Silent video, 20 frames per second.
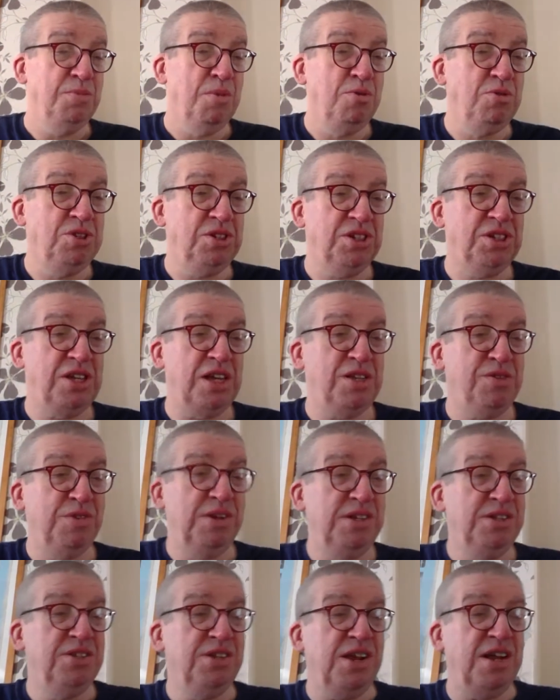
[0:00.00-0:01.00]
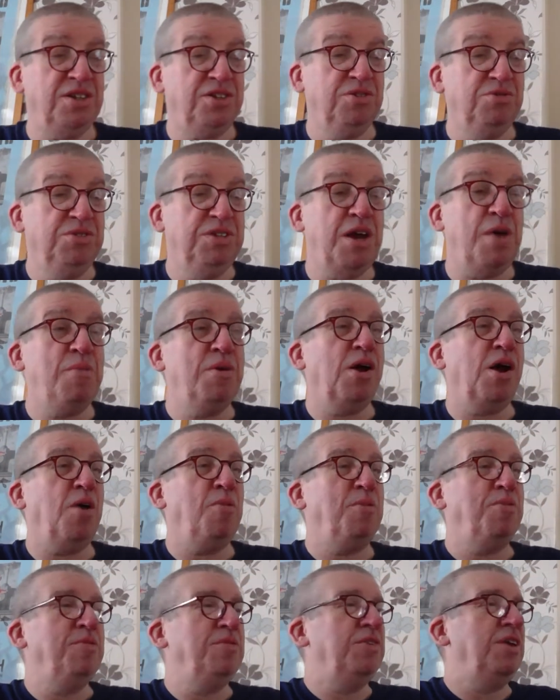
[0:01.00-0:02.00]
the most successful international debut
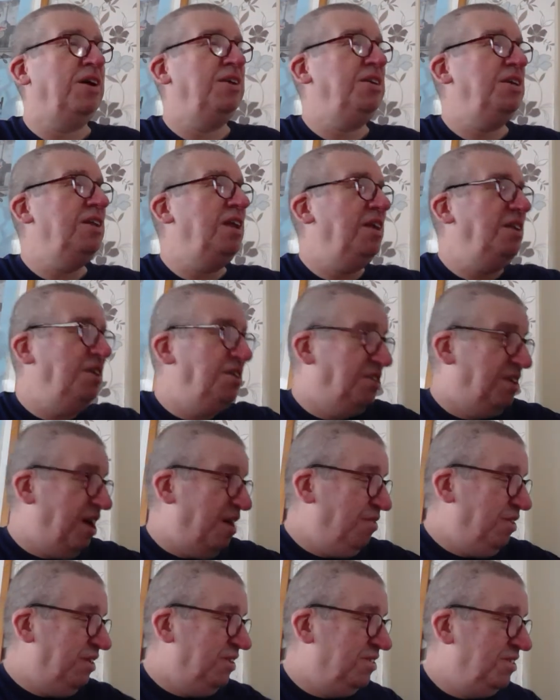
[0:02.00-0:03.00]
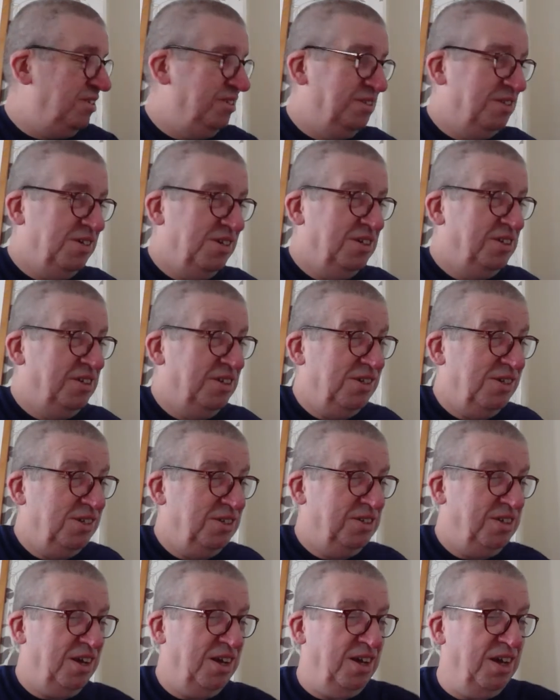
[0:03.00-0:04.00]
album of 1987.
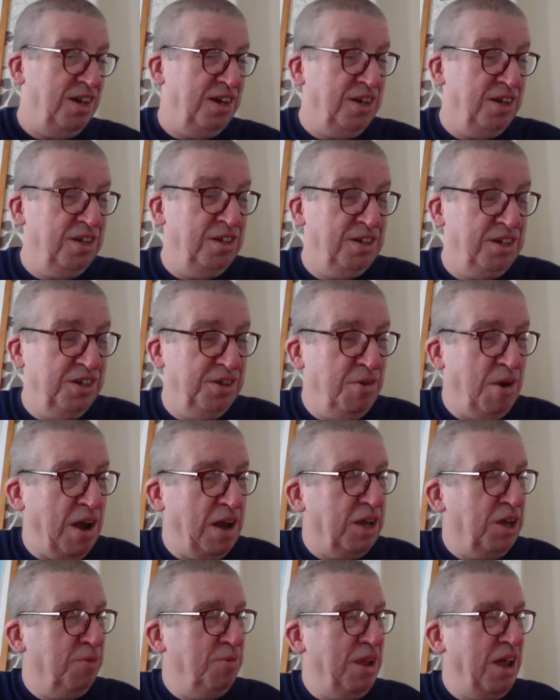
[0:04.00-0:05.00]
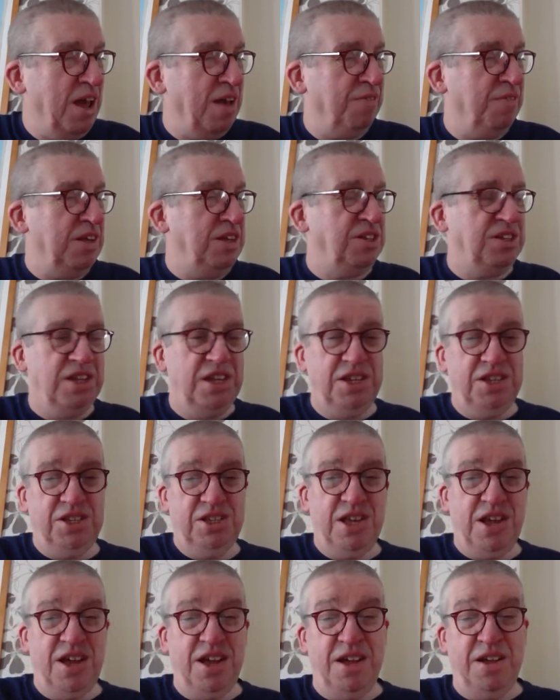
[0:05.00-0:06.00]
Can you argue with that? This
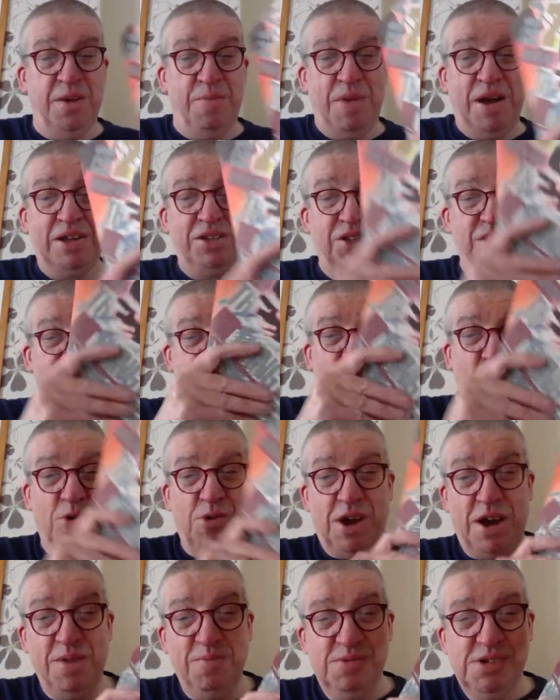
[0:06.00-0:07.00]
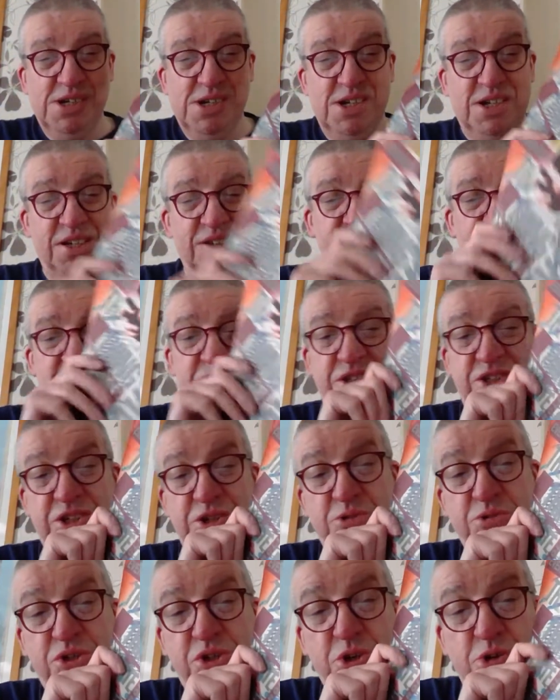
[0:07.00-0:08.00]
is a massive program. This is
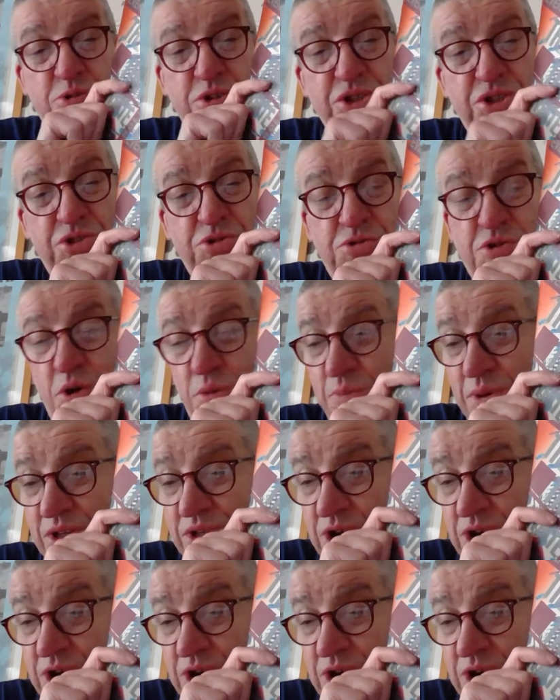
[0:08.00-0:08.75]
U2, this is Europa